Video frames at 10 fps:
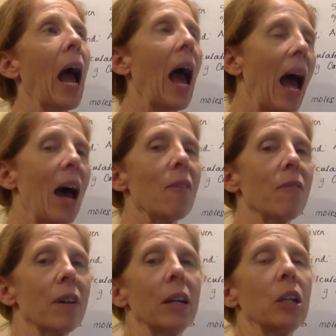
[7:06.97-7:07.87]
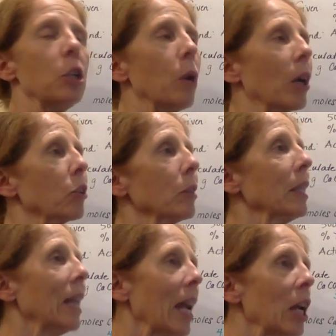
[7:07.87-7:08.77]
have, you actually
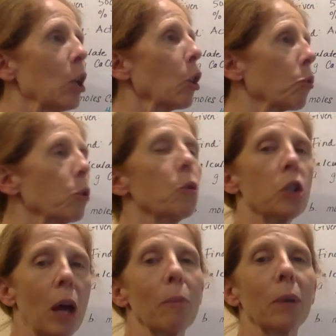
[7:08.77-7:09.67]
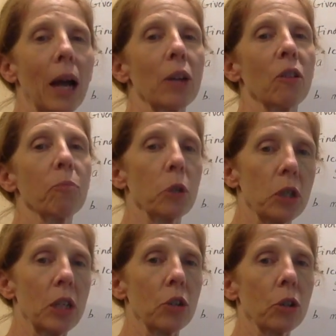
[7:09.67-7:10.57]
gain through some kind of
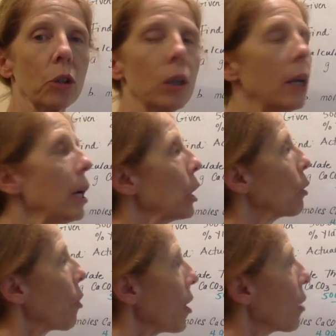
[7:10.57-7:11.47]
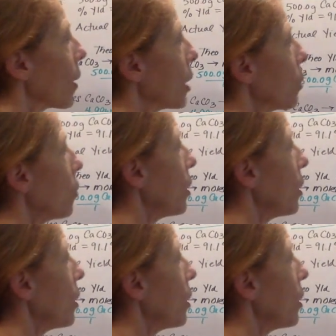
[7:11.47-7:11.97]
procedure. Your theoretical